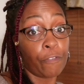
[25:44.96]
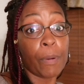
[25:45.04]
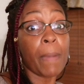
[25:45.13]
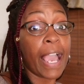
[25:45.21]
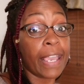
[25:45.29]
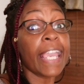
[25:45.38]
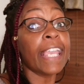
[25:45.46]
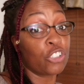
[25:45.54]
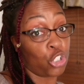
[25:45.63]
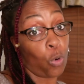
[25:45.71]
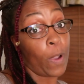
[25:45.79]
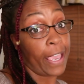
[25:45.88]
from my
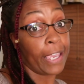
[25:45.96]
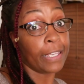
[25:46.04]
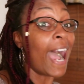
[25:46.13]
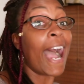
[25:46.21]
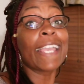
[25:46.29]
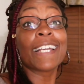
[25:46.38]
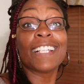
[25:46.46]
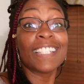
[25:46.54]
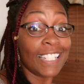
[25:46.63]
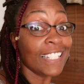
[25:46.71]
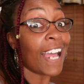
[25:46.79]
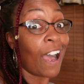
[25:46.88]
H O A. I
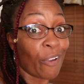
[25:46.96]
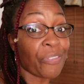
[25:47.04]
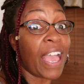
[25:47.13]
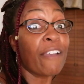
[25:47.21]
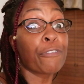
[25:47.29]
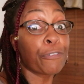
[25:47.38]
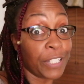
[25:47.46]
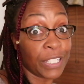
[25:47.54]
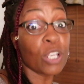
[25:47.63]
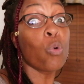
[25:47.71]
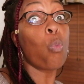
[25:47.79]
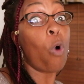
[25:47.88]
cleaned out that
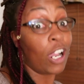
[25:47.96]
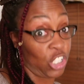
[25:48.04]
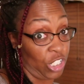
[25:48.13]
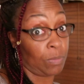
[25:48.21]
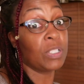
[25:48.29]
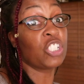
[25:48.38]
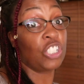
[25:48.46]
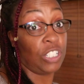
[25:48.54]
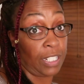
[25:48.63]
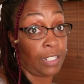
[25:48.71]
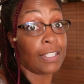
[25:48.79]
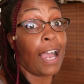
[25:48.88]
freaking washing
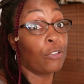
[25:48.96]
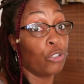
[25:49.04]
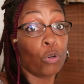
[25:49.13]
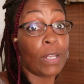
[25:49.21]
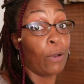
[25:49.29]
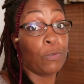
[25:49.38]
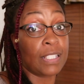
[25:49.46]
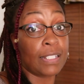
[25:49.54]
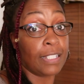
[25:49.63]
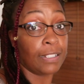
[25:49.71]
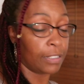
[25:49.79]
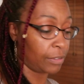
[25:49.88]
machine. Y'all know that was
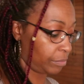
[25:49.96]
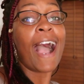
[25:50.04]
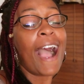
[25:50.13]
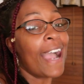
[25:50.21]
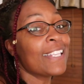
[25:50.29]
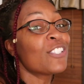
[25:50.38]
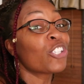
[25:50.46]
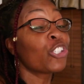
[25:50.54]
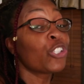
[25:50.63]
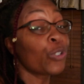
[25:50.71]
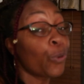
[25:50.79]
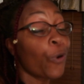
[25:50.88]
needed. I
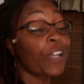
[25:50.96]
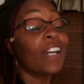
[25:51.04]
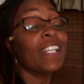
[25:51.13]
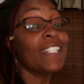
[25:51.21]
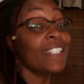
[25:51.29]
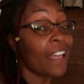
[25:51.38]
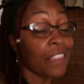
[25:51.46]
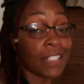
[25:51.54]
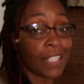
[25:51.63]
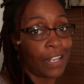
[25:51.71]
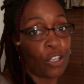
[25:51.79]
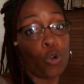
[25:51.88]
secured another
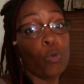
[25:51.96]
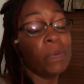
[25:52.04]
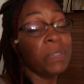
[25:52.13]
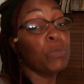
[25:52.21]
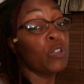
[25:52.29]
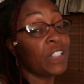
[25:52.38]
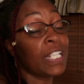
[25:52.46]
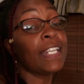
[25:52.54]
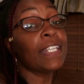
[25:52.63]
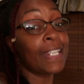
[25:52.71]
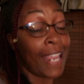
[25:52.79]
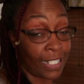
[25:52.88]
tenant who will be moving
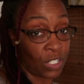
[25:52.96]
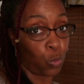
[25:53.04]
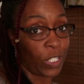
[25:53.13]
in next